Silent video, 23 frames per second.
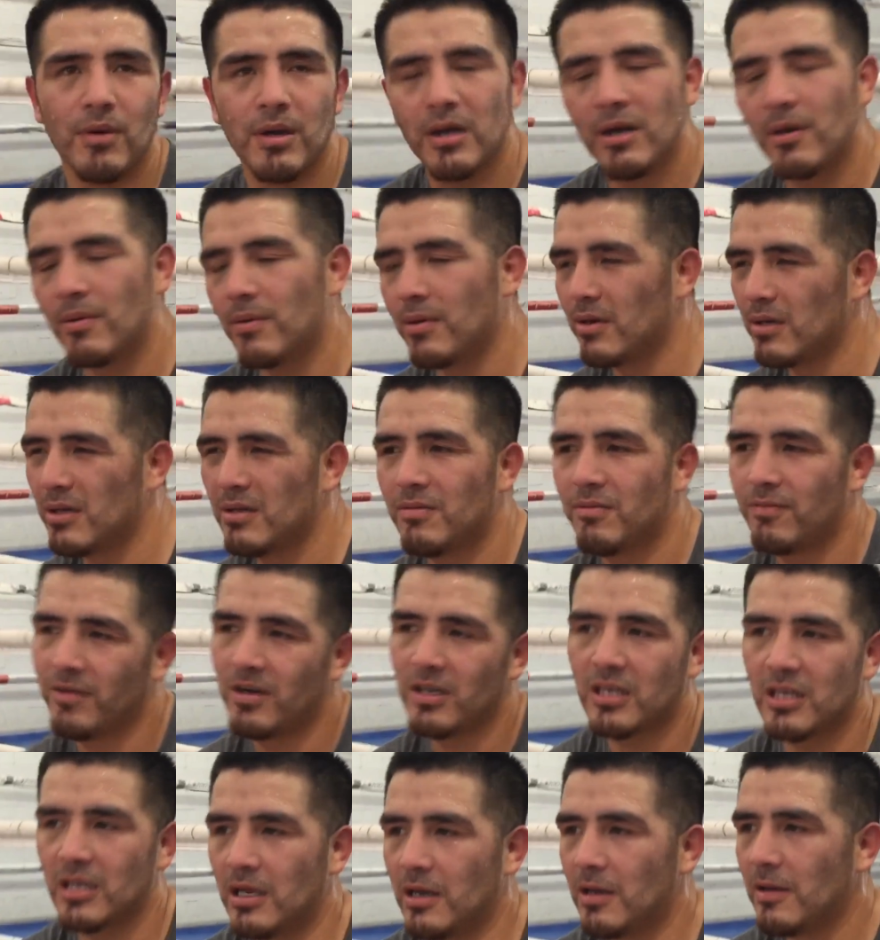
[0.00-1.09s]
whatever.
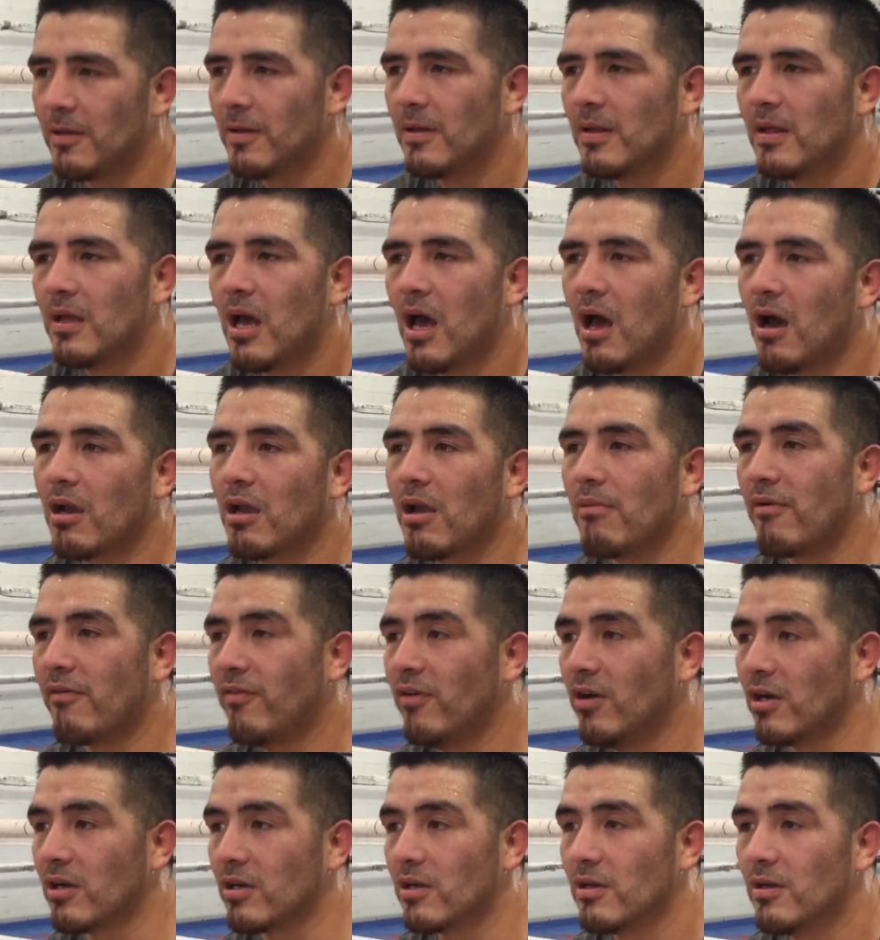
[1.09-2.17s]
Fuck it. I don't give a
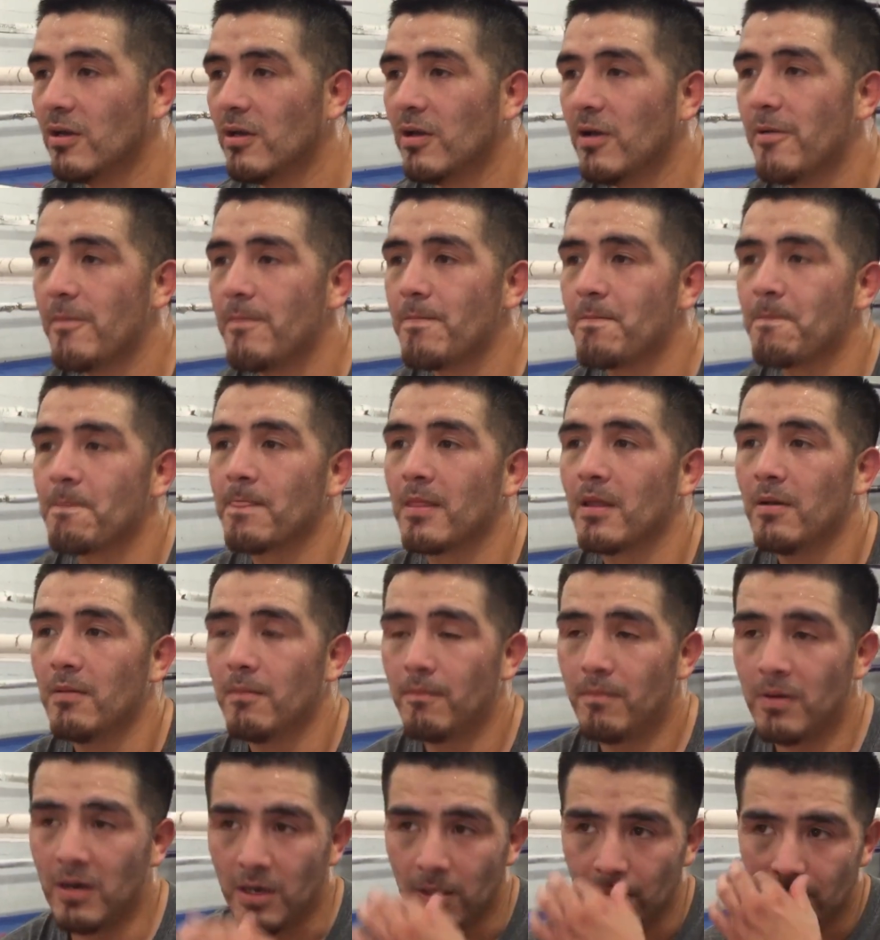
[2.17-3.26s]

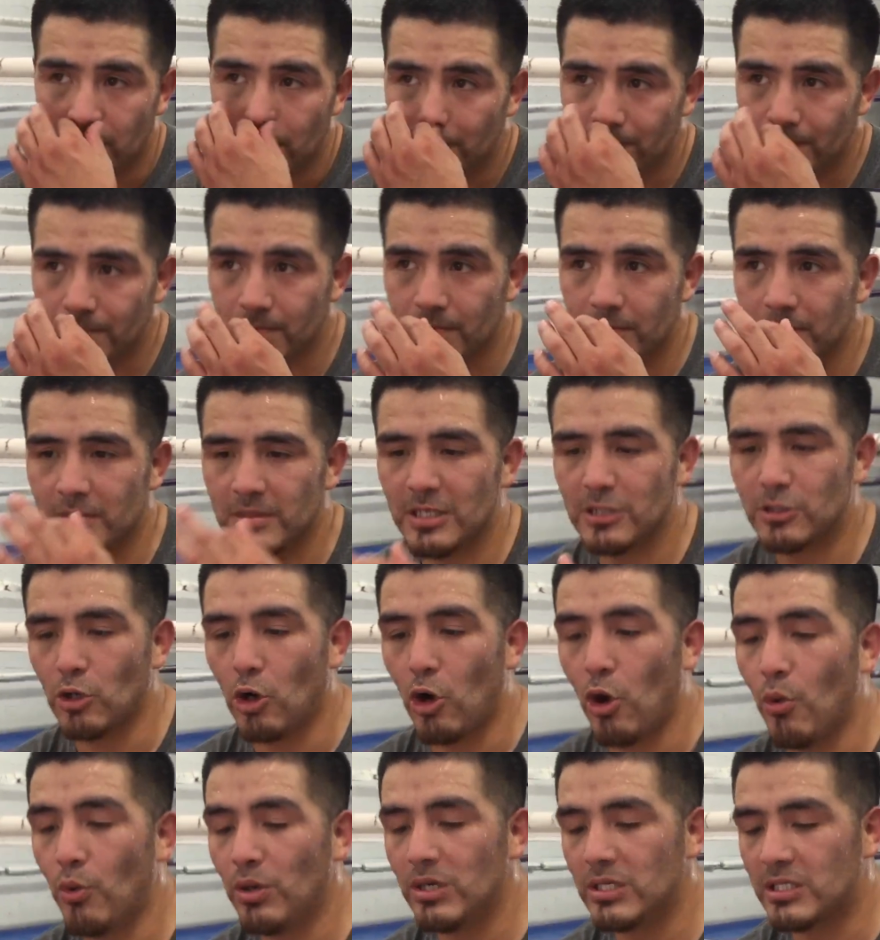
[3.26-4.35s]
fuck. But there's
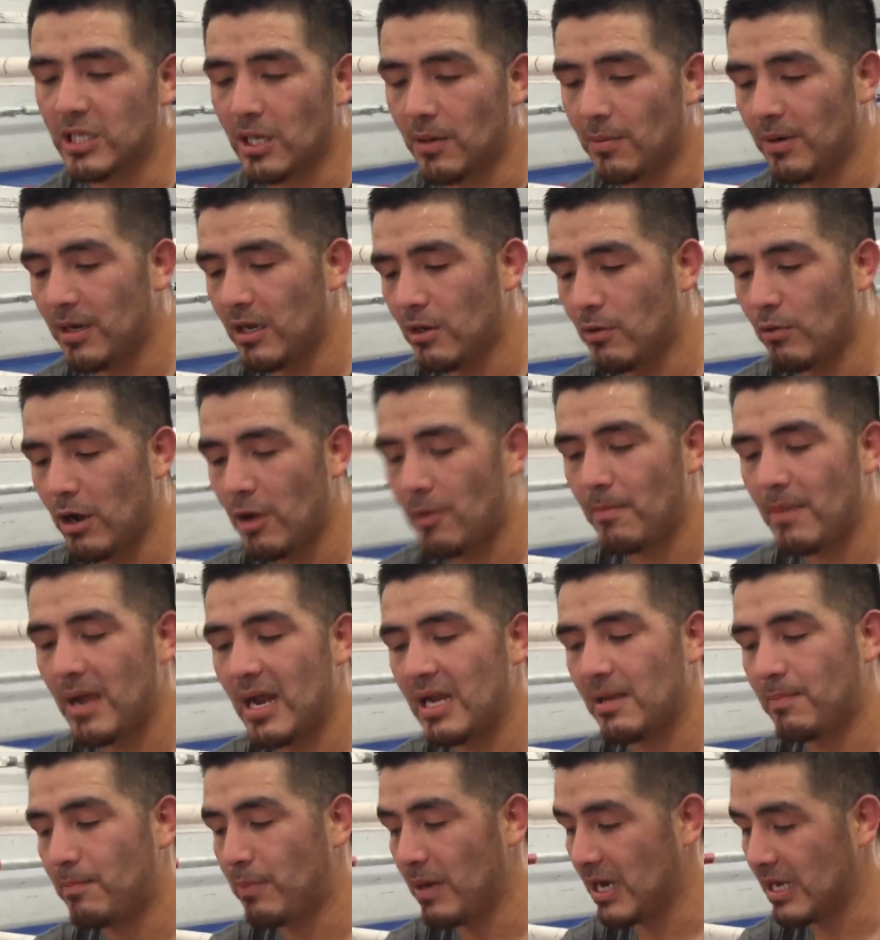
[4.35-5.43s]
always somebody around
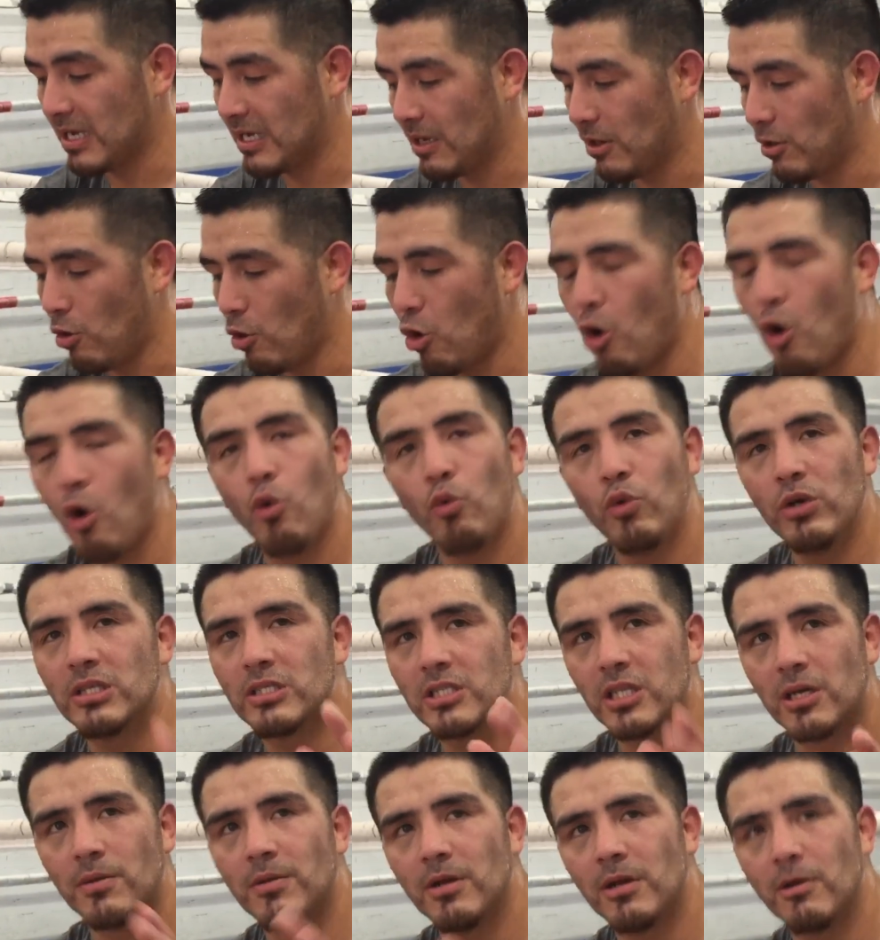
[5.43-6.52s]
Manny Pacquiao. Always
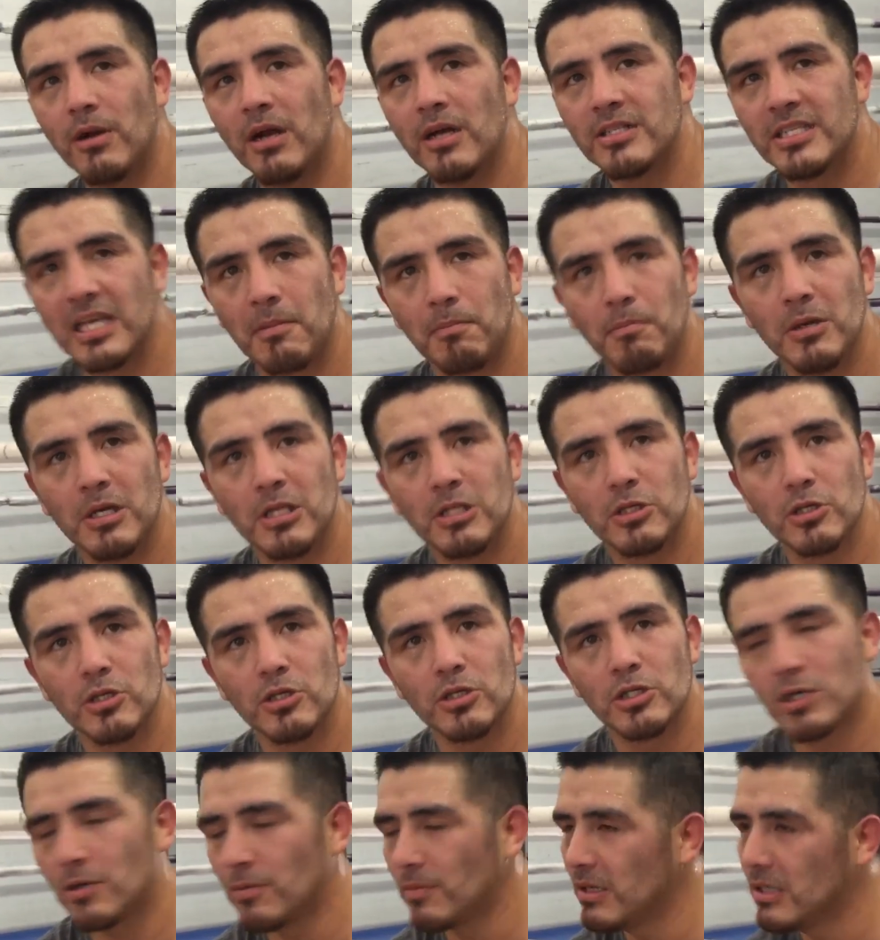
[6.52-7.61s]
somebody around taking
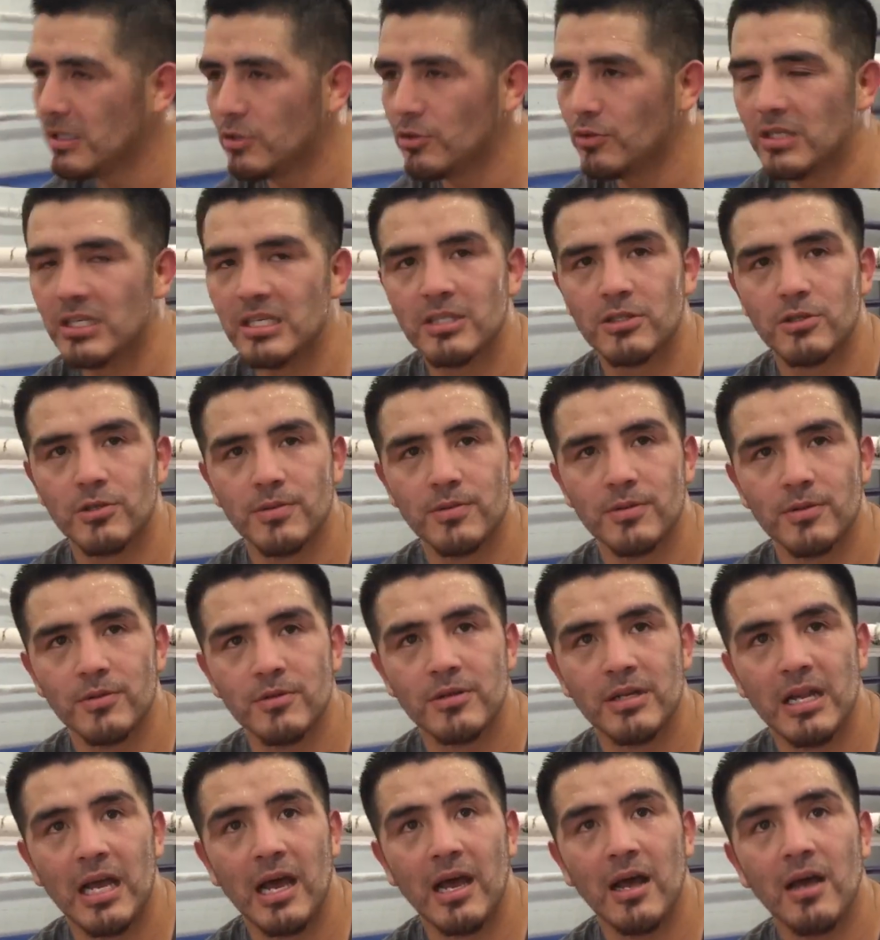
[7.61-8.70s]
pictures, somebody doing this, somebody
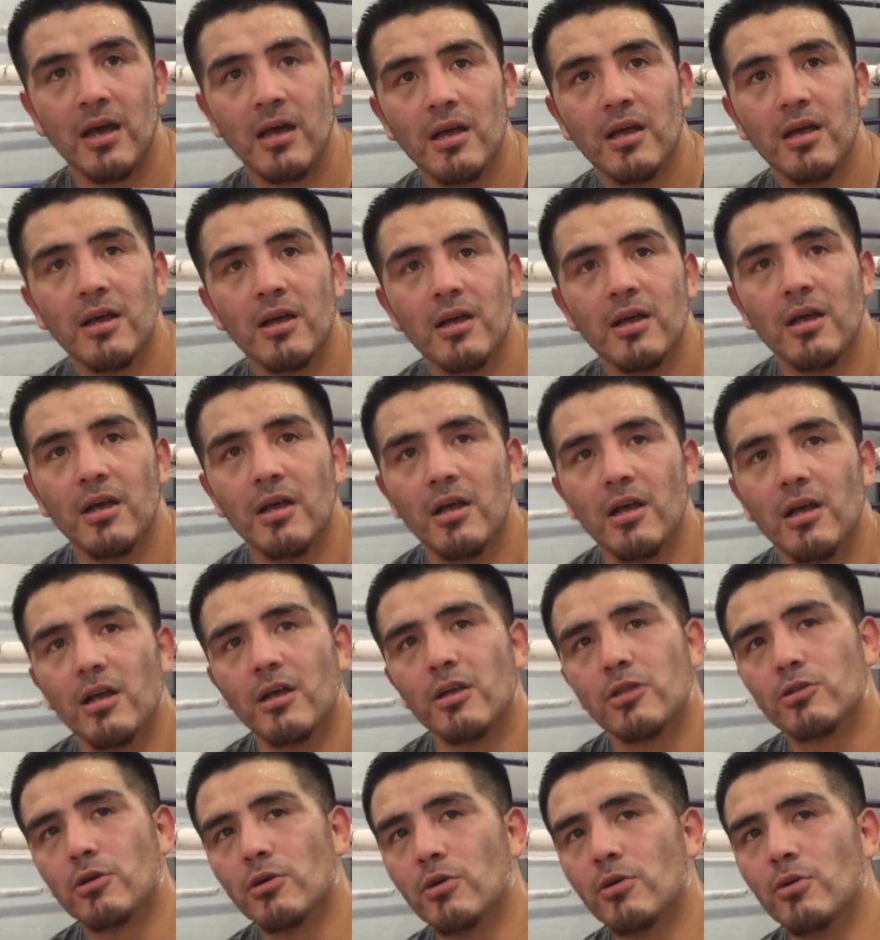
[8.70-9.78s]
doing that.
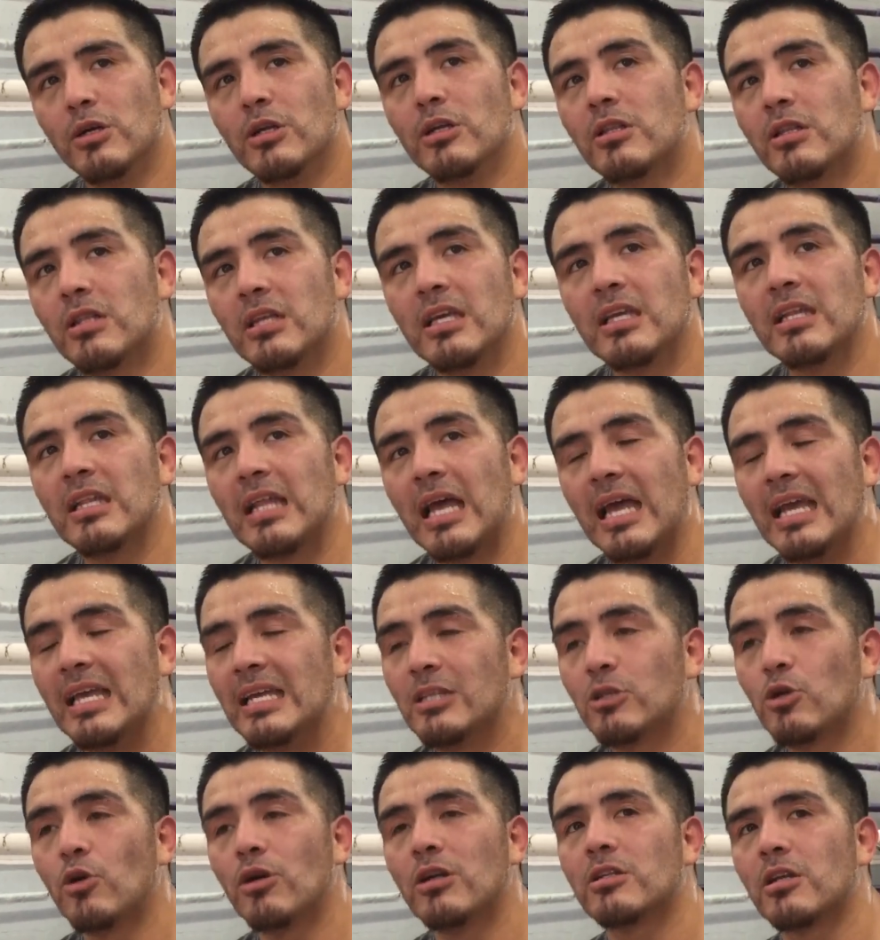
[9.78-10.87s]
So when you think that
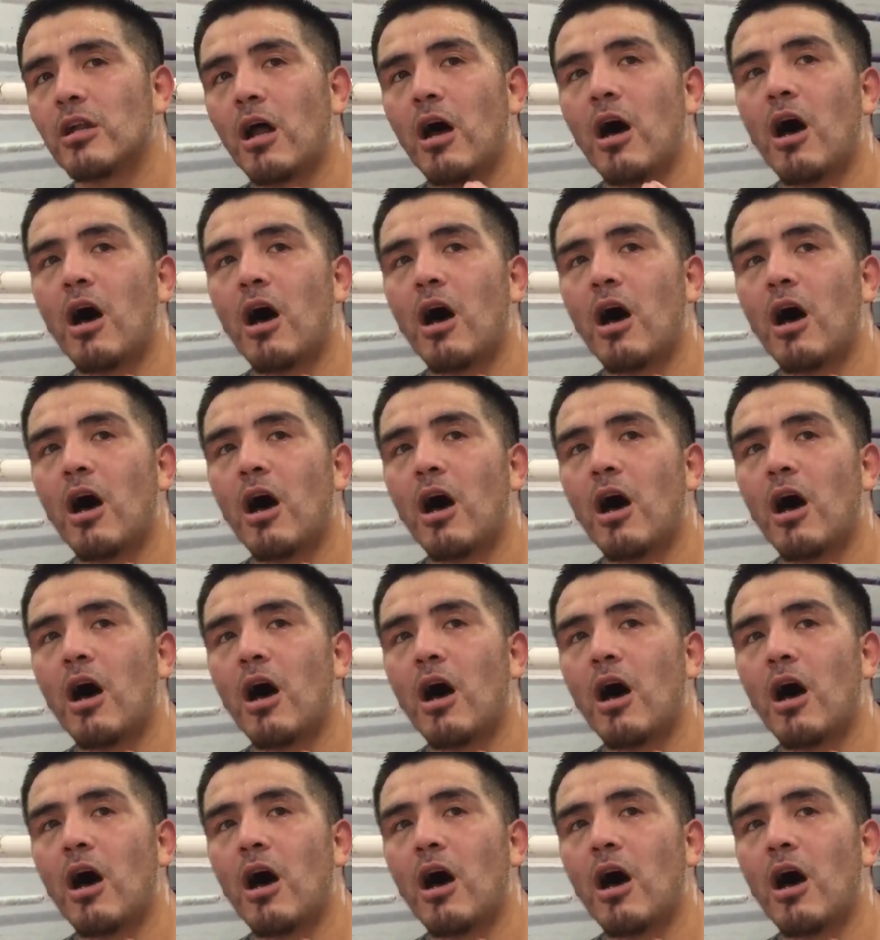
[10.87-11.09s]
he's going to the